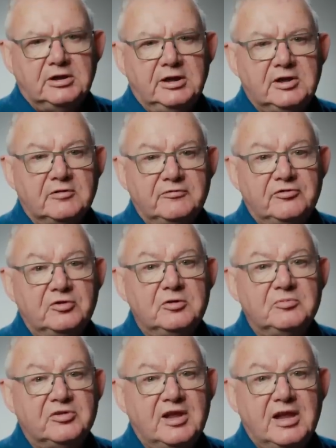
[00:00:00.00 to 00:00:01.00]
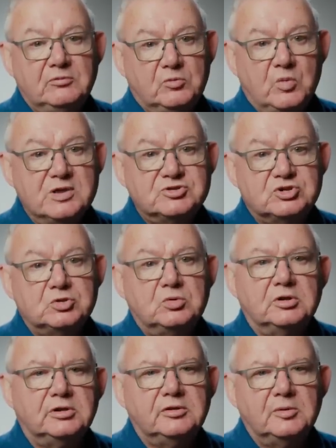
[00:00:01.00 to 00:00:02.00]
It confirms that, once
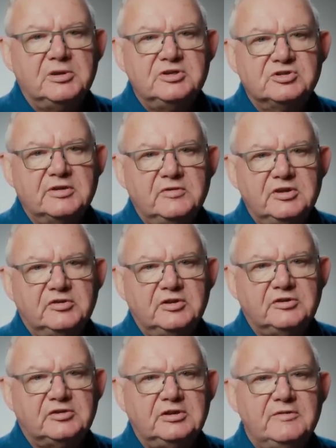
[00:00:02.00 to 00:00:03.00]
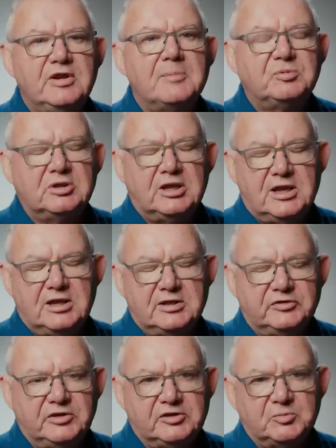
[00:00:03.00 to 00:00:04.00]
sorted, the P76 lived up to
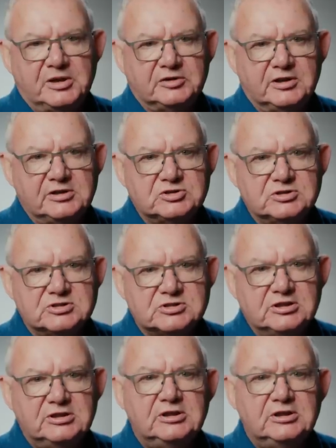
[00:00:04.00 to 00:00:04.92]
Leyland's expectations.